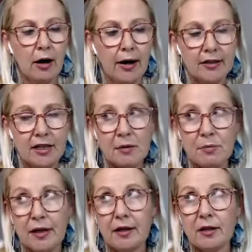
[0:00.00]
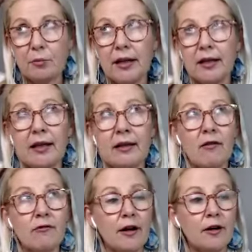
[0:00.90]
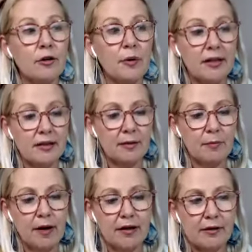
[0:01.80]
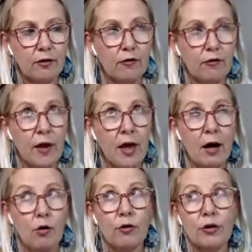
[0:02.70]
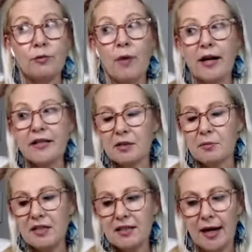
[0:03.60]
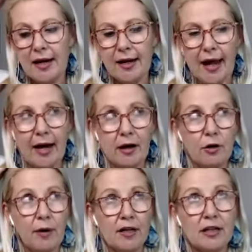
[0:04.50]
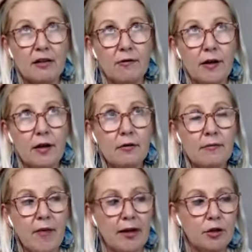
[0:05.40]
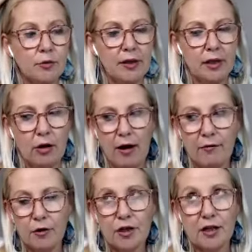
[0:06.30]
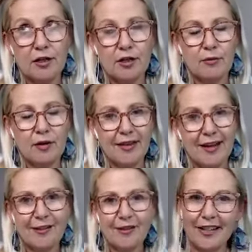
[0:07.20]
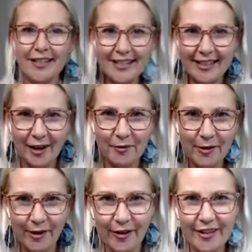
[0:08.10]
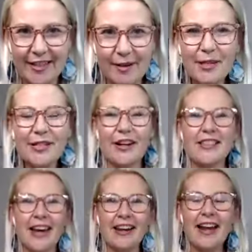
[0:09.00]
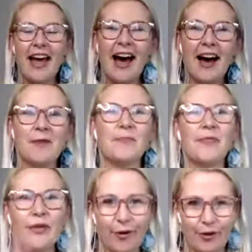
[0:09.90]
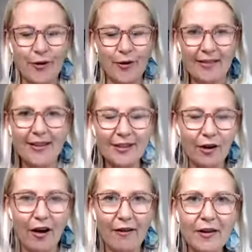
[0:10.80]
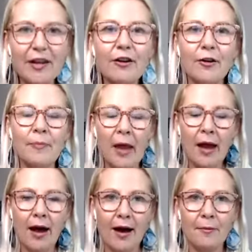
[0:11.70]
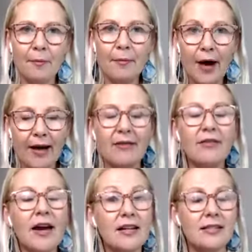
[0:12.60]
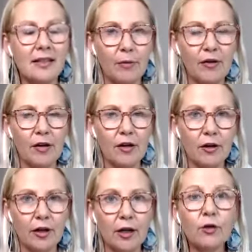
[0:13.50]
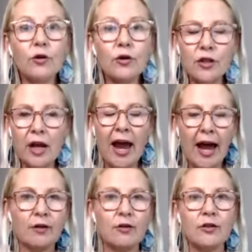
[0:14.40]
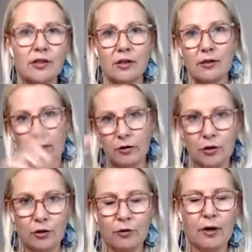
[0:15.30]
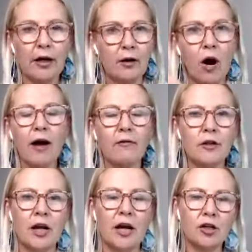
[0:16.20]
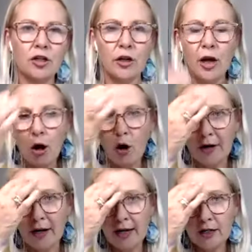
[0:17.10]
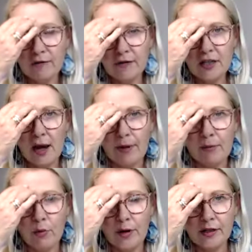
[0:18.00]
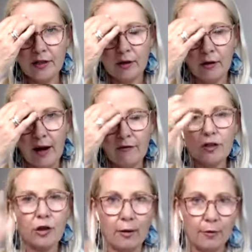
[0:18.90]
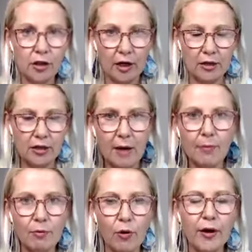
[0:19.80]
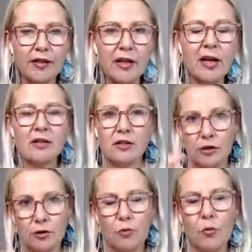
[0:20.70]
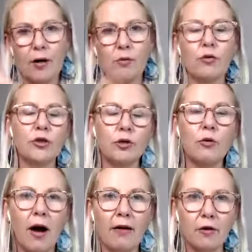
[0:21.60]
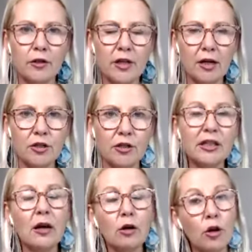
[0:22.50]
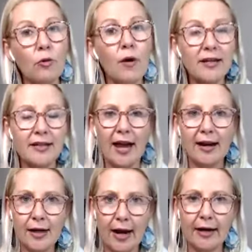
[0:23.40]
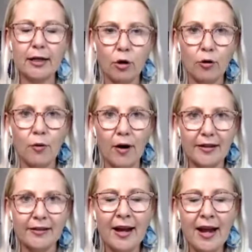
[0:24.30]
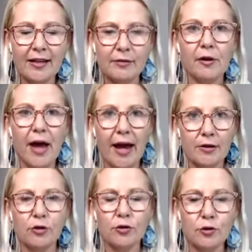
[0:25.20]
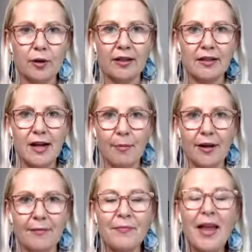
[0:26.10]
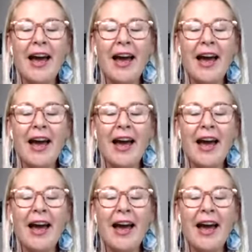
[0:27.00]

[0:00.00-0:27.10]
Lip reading: I deeply and completely love, value, and accept myself. Or you might just be stating how you actually feel and doing the eye rotations with that. Sorry, I did say I wasn't going to demonstrate that, not throughout the entire video, but that is something that you can include. And you just do an eye rotation on each of the tapping points. So every time you change tapping points, just do one or two eye rotations clockwise and anti-clockwise as well as you're doing the tapping.